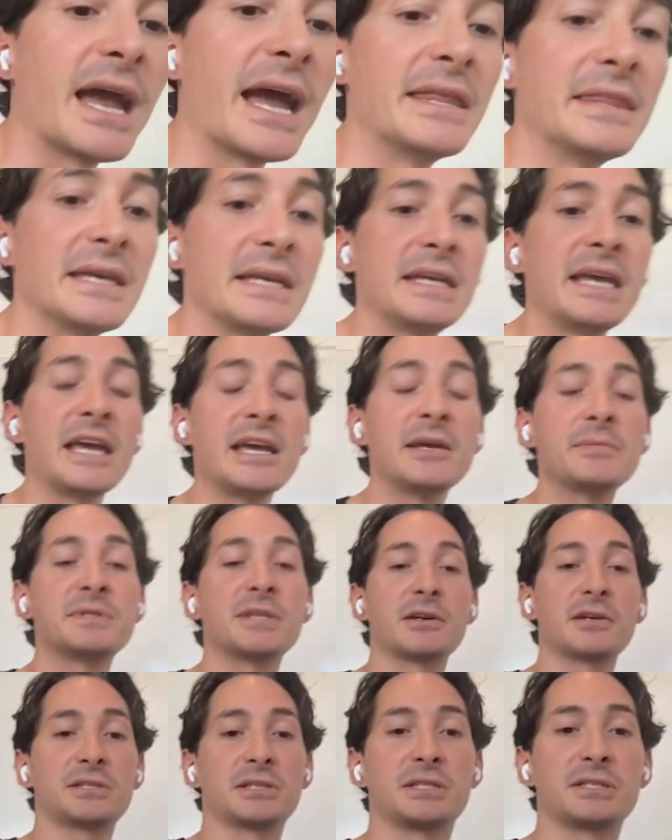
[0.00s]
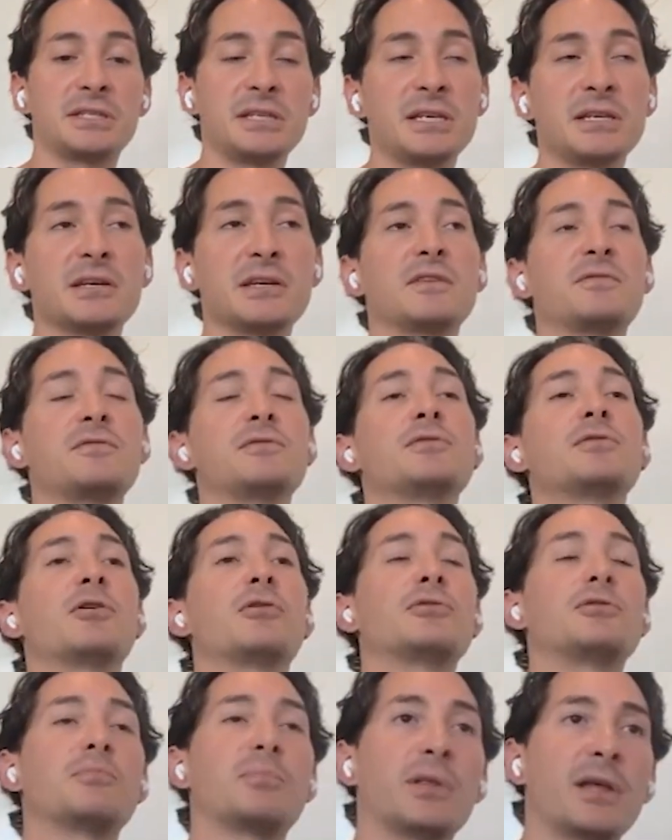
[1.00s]
And the games that are succeeding, if you
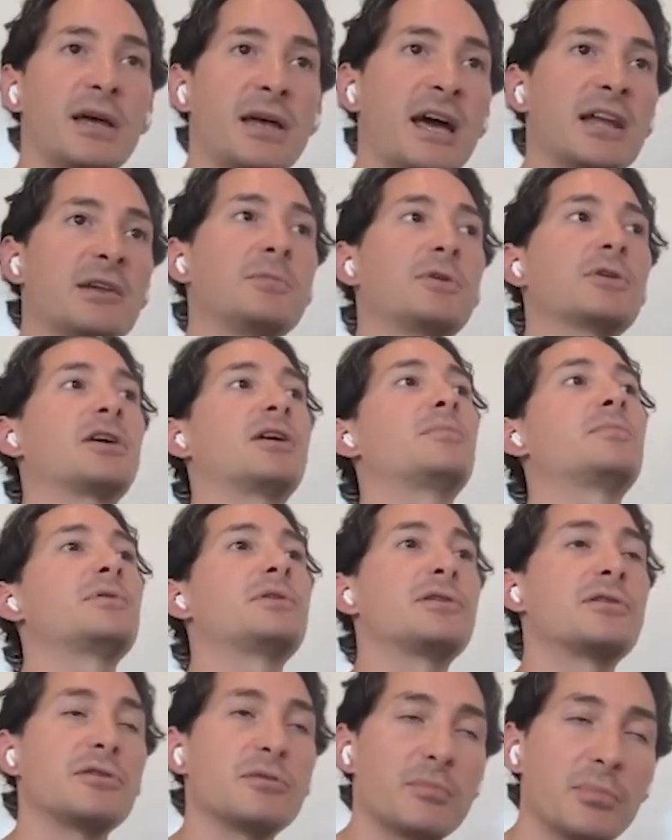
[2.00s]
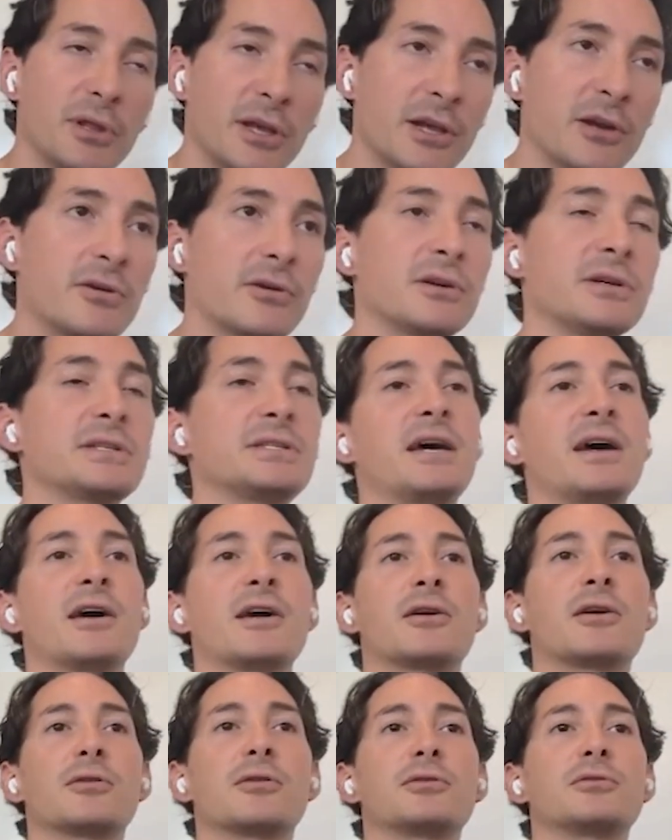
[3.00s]
go and you play Animal Company or you play Gorilla
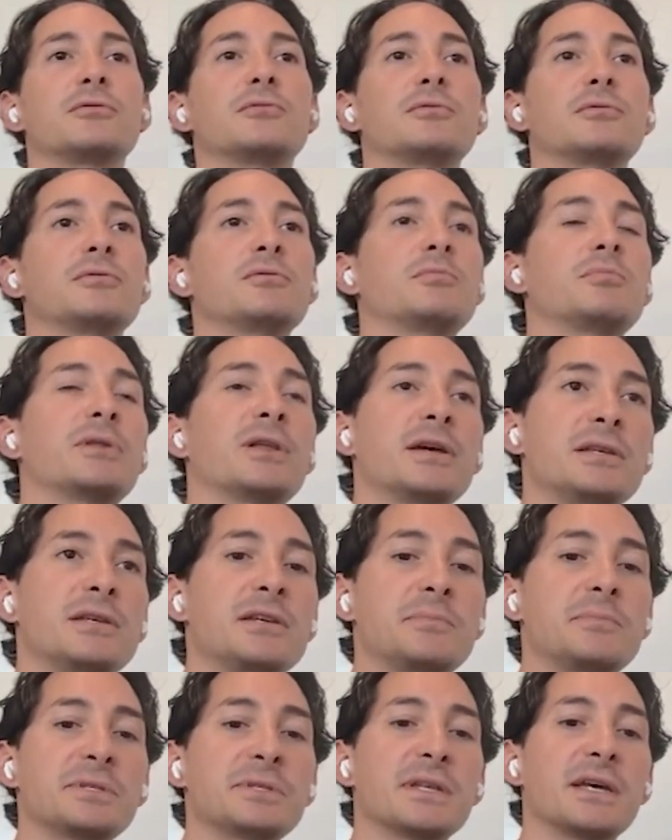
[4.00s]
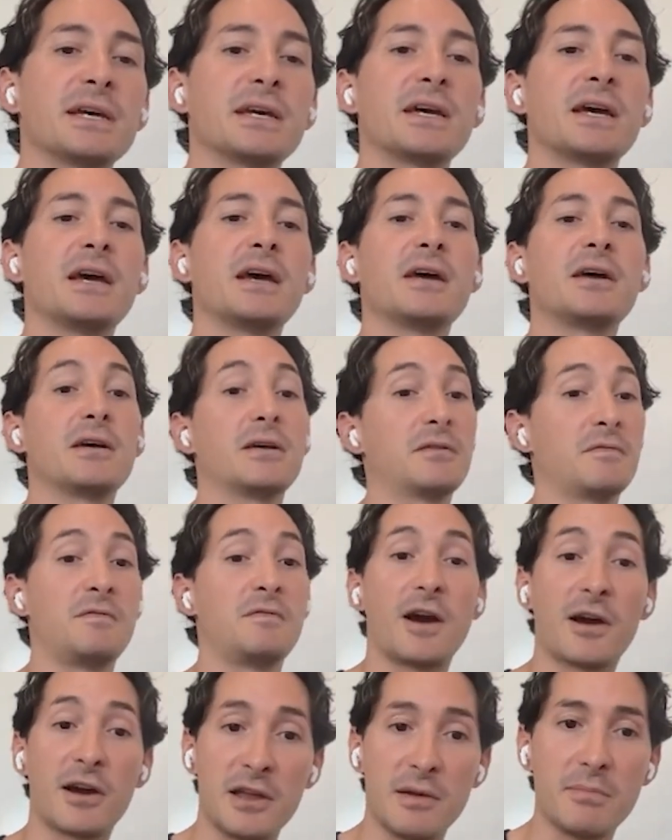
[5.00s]
Tag or you play Yeeps, like
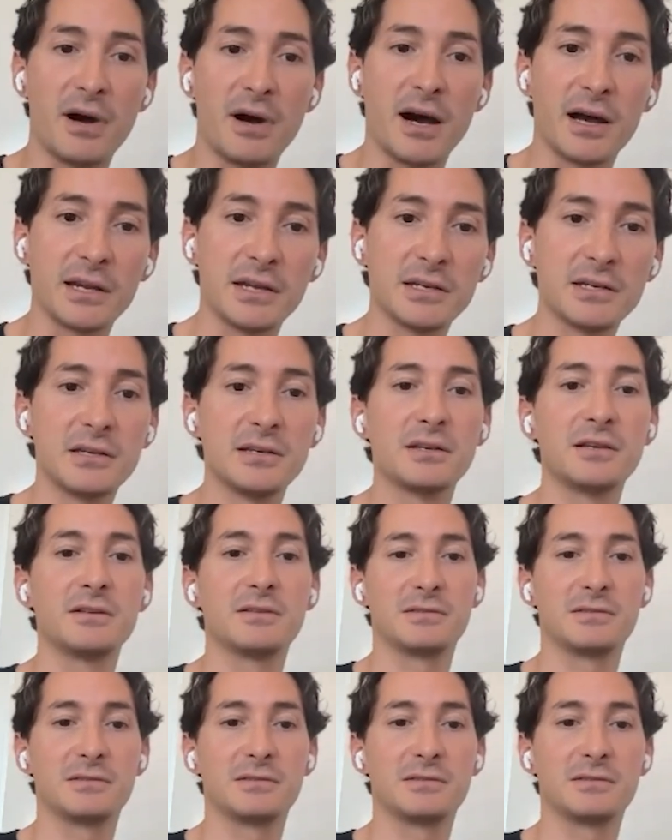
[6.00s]
very embodied,